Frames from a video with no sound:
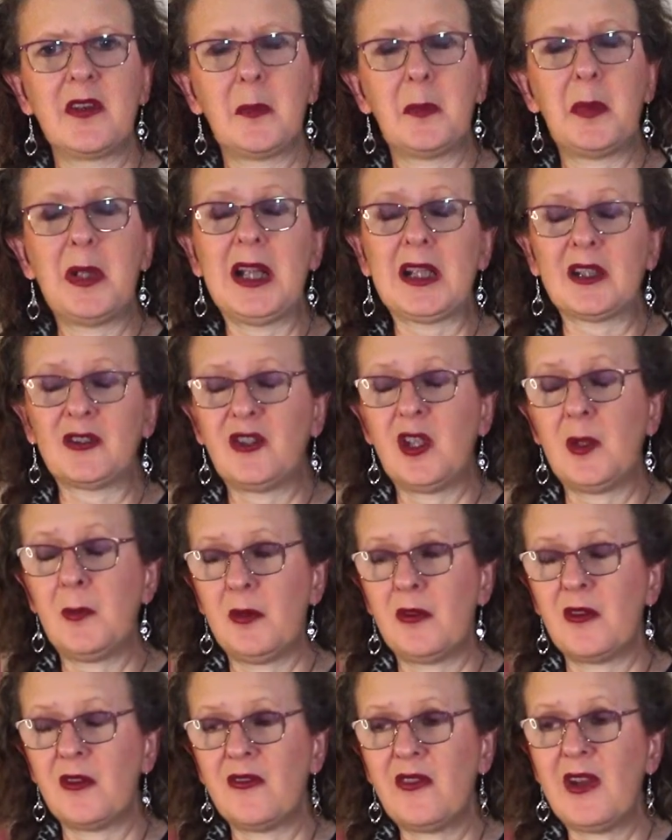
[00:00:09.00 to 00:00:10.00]
the black sheep
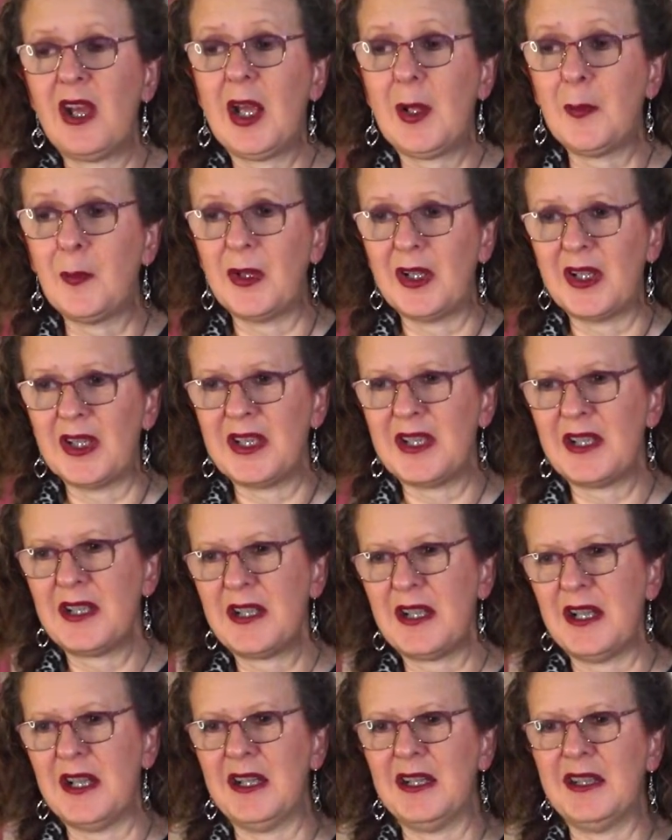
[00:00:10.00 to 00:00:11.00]
of the family,
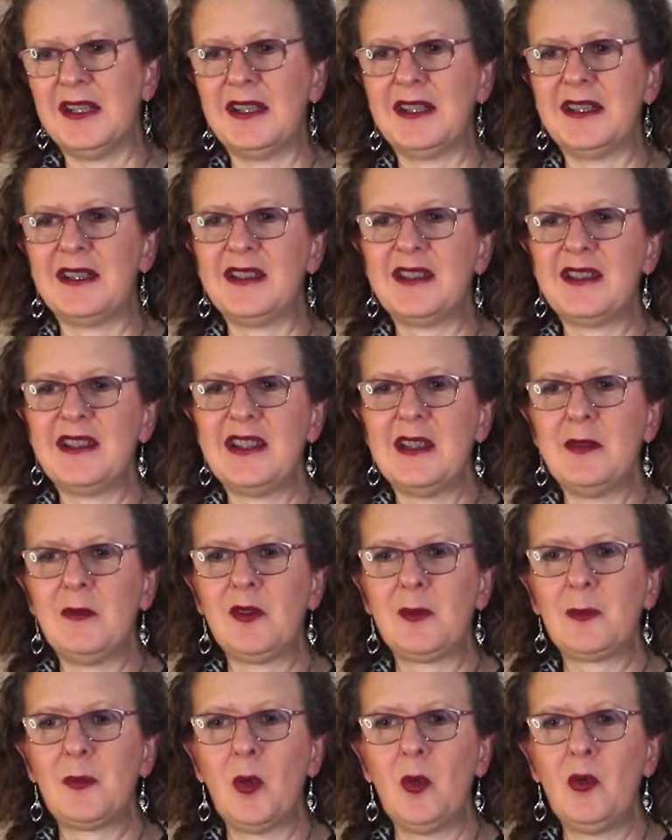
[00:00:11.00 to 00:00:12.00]
and he was
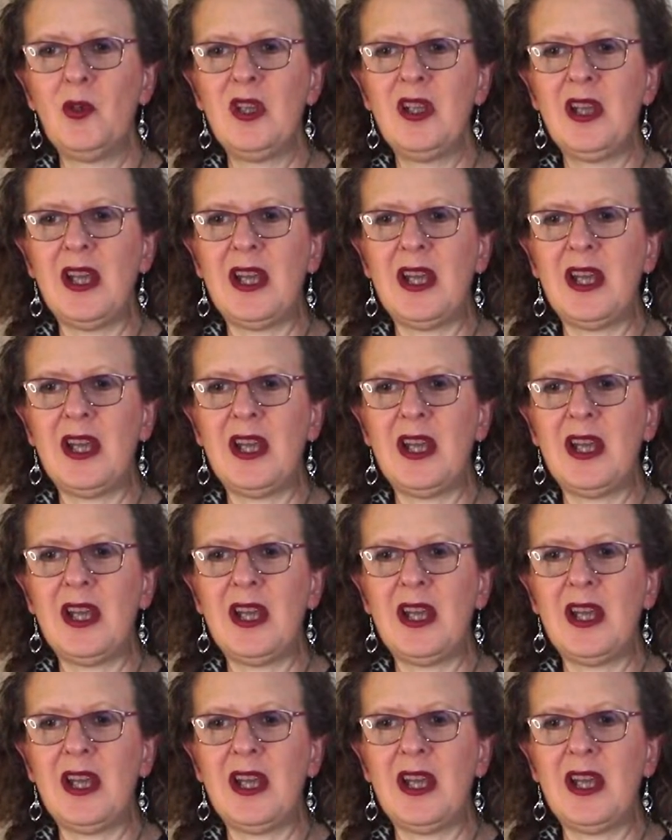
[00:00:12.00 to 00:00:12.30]
born in